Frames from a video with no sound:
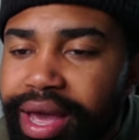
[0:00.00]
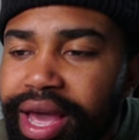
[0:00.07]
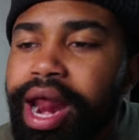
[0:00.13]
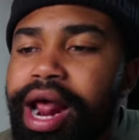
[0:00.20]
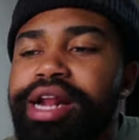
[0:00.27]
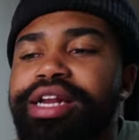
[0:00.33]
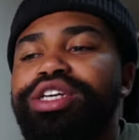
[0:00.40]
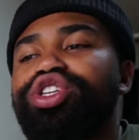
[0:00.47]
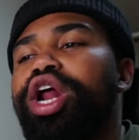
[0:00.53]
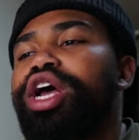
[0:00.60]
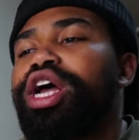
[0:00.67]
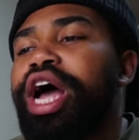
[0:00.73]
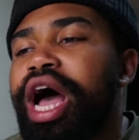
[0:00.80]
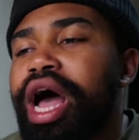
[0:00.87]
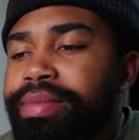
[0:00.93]
And I need y'all to
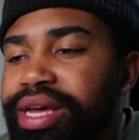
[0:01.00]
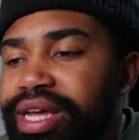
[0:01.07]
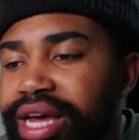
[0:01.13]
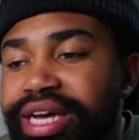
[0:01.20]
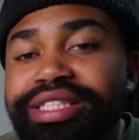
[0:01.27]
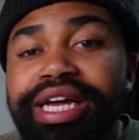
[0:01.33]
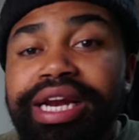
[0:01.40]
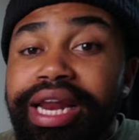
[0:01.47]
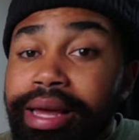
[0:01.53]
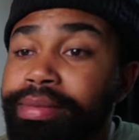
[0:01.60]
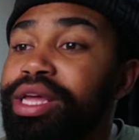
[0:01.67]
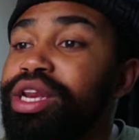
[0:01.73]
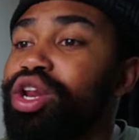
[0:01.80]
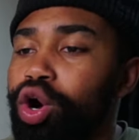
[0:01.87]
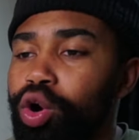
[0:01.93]
comment to let me
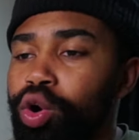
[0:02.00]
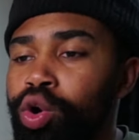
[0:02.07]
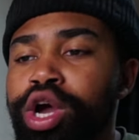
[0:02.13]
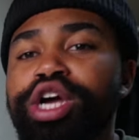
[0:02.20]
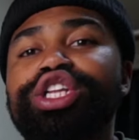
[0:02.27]
know